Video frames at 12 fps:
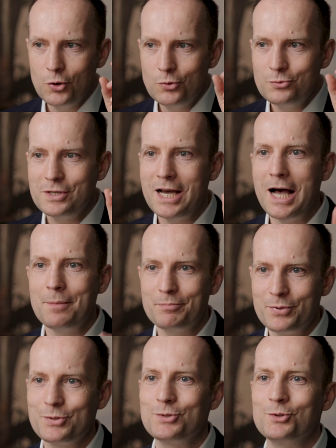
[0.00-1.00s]
own
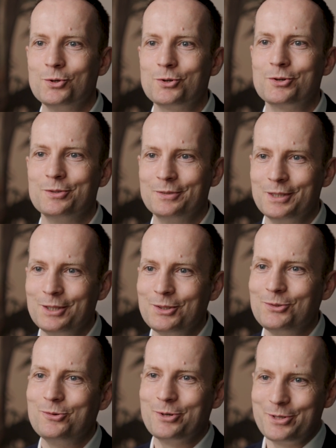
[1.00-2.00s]
app store
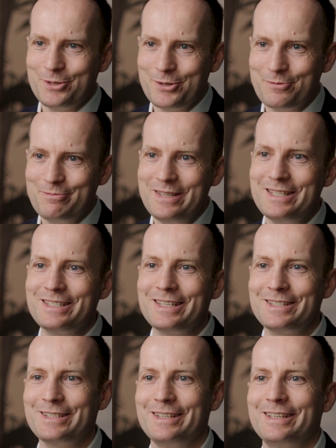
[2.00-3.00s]
towards your business